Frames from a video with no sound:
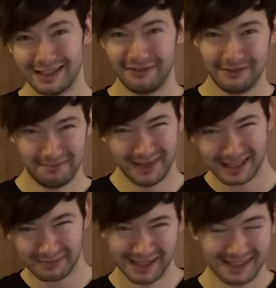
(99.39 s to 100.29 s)
If it
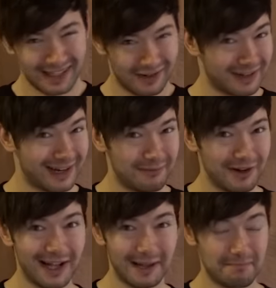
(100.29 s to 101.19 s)
makes me sick on
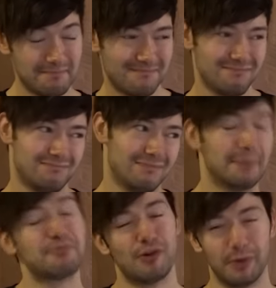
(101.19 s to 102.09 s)
camera, I,
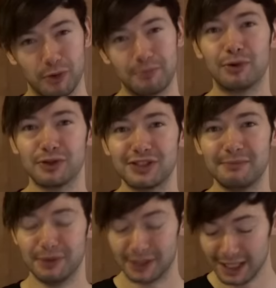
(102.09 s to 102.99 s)
I probably would post
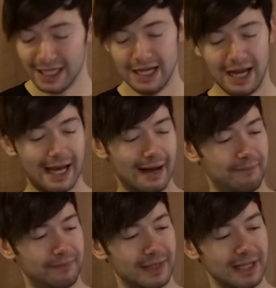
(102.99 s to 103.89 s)
it. But
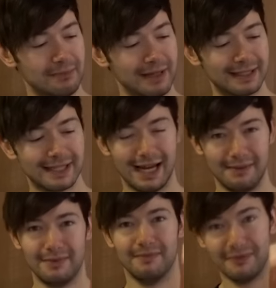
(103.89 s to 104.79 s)
um, in the
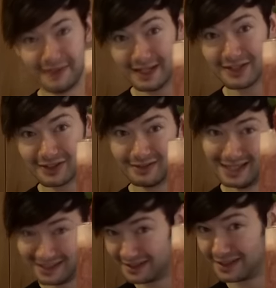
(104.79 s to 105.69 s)
meantime, this
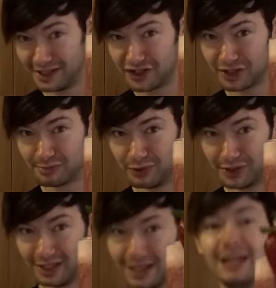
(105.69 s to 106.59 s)
is a delicious
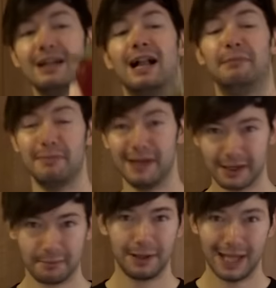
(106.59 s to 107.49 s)
smoothie. I'll be
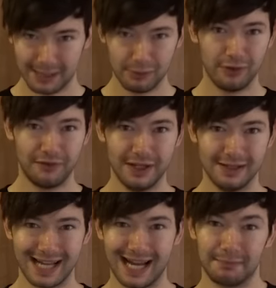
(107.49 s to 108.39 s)
making plenty more of
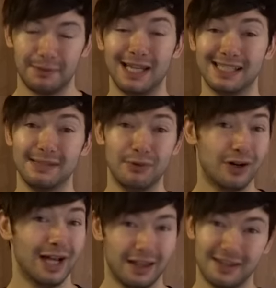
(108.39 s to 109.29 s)
these and plenty
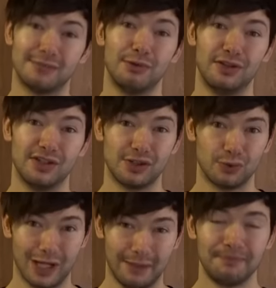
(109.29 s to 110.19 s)
more healthy smoothies as
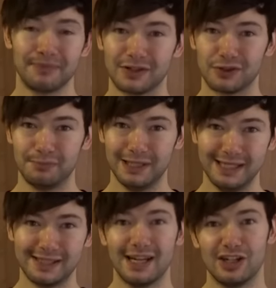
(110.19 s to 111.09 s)
well. So
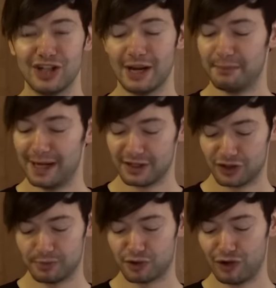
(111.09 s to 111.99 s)
please check back,
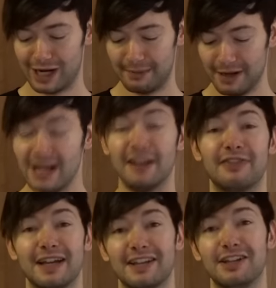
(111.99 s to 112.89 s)
subscribe.
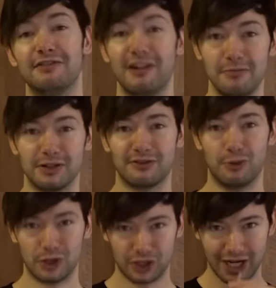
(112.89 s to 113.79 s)
Thank you very much for
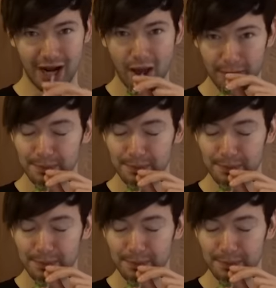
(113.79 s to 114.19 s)
watching.